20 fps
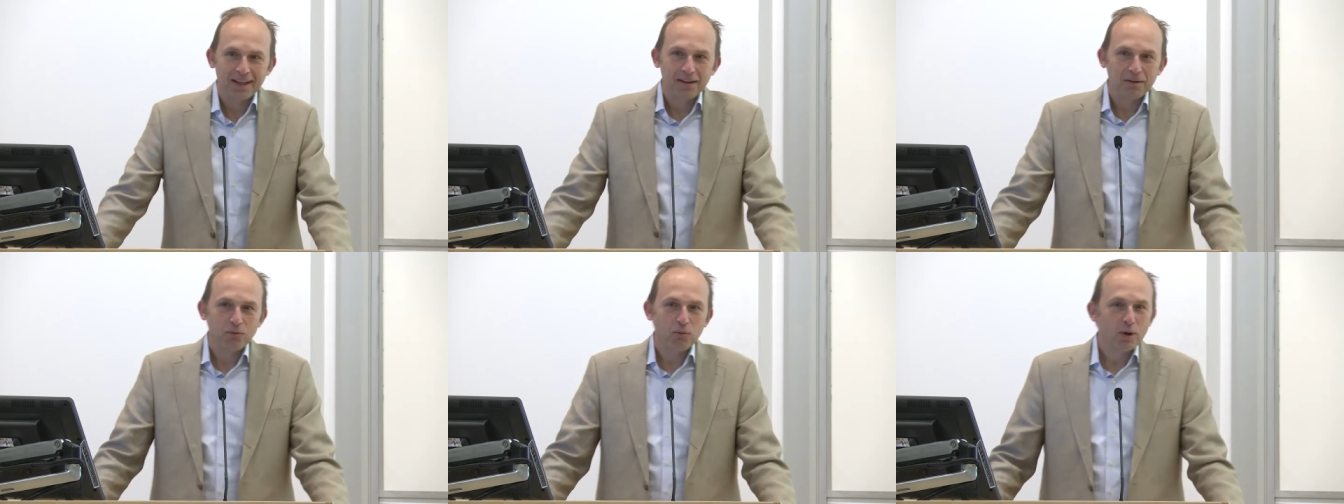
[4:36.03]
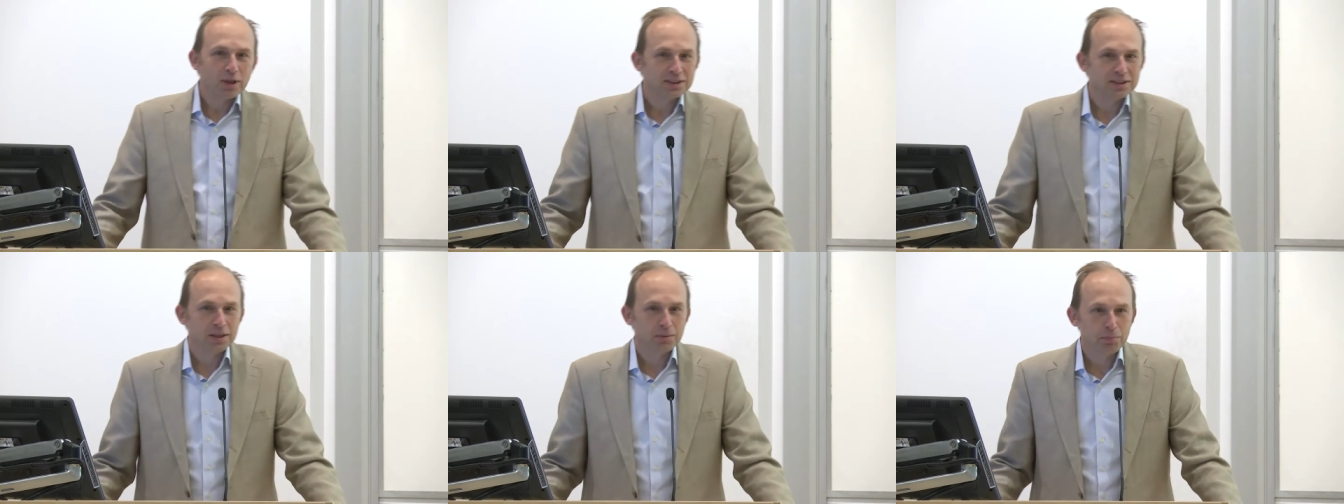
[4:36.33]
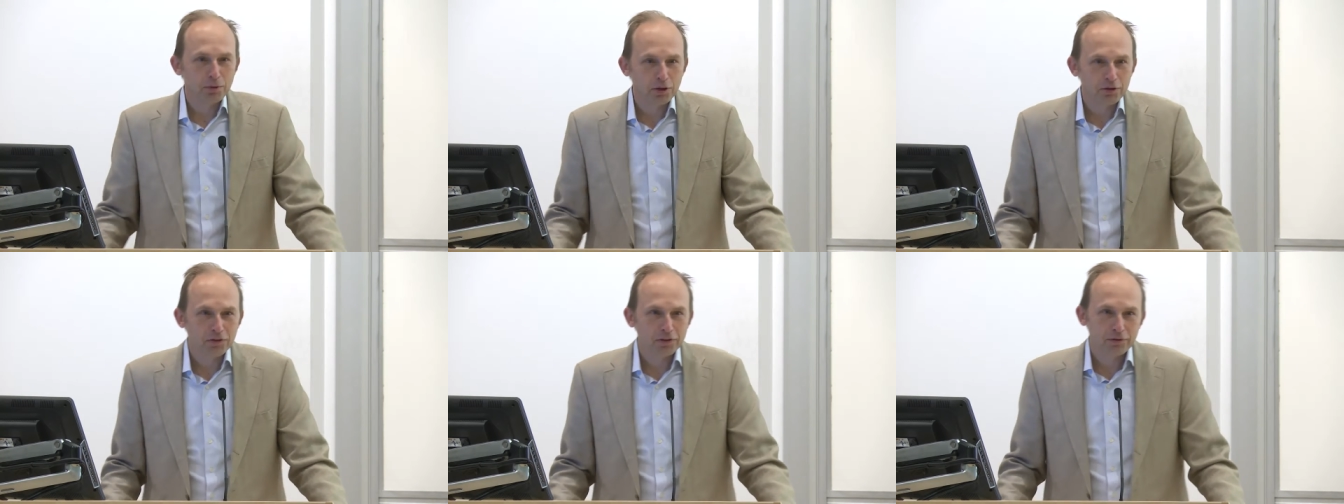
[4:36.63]
was the
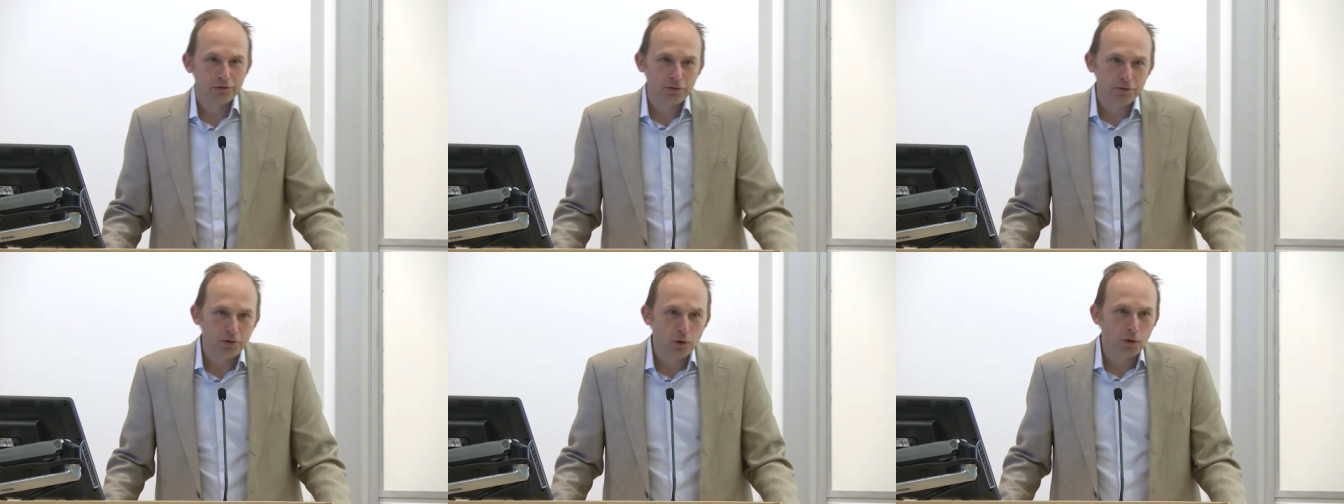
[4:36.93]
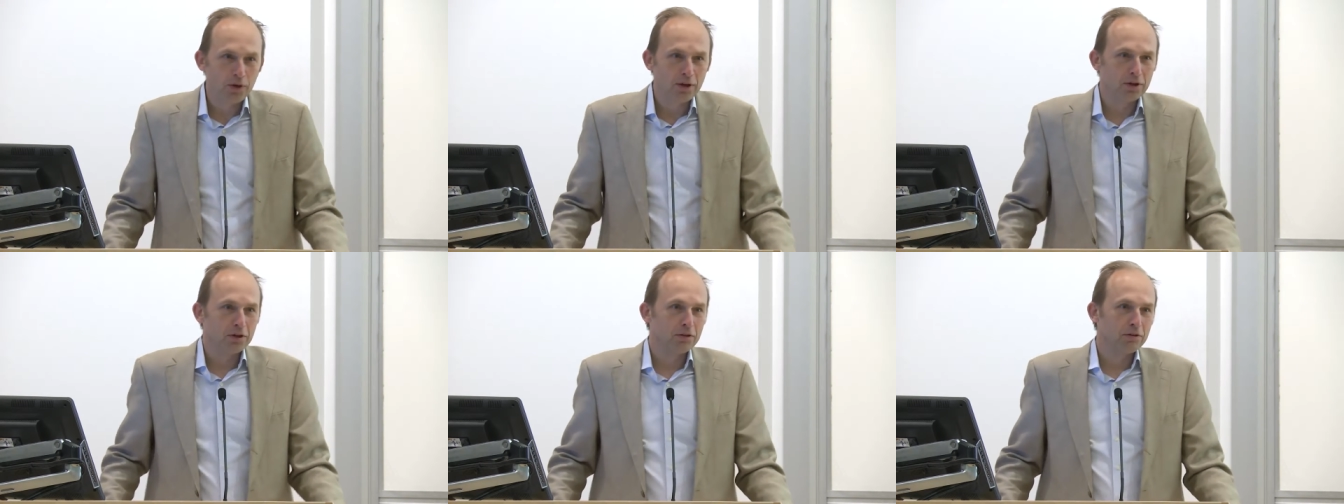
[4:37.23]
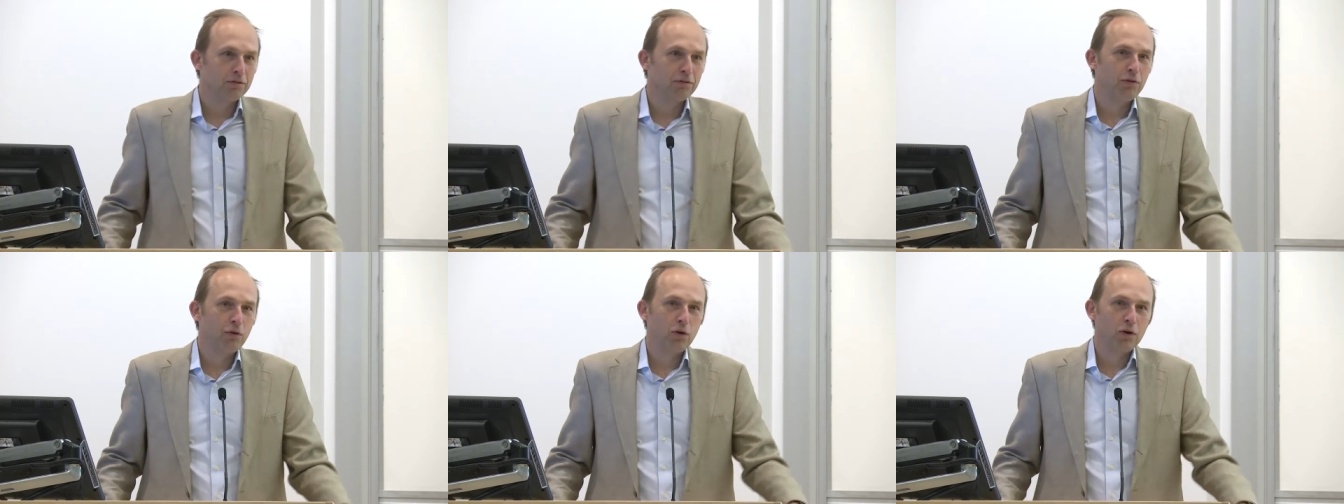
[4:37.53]
perfect foil
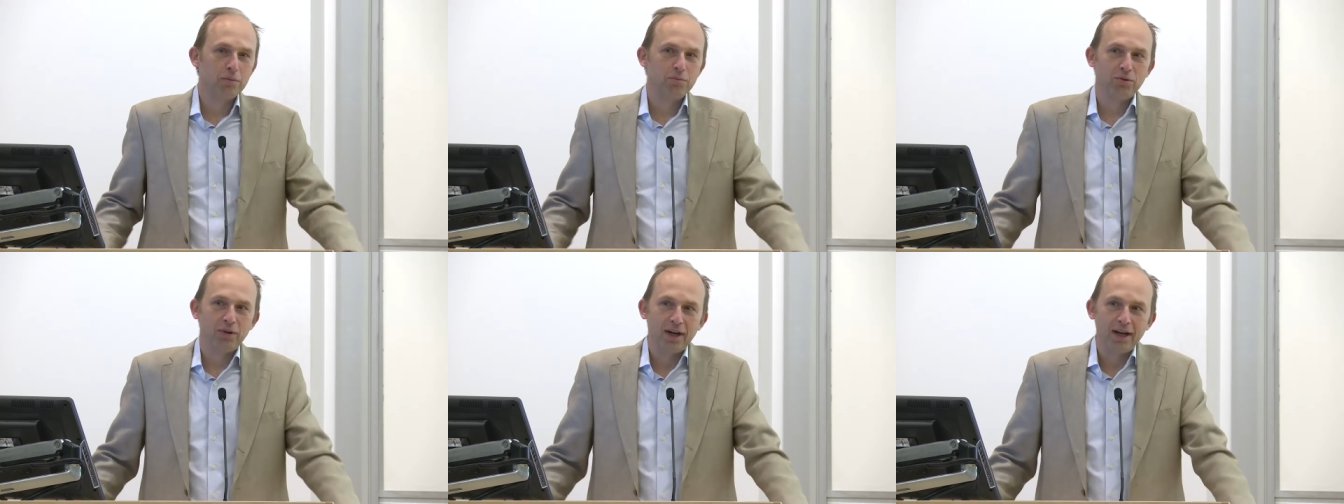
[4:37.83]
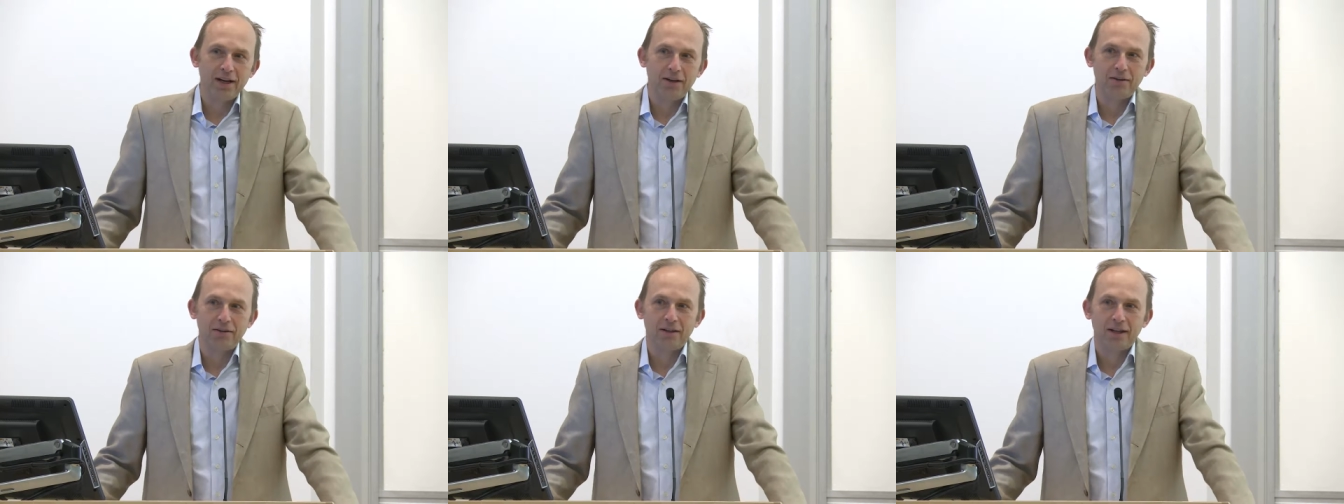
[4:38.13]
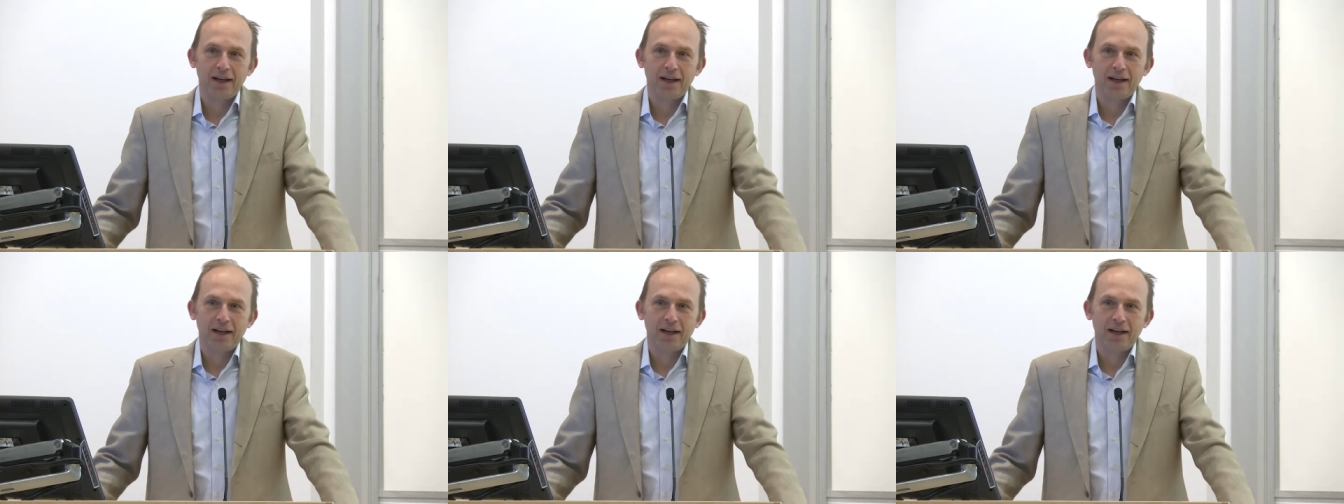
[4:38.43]
for Brown.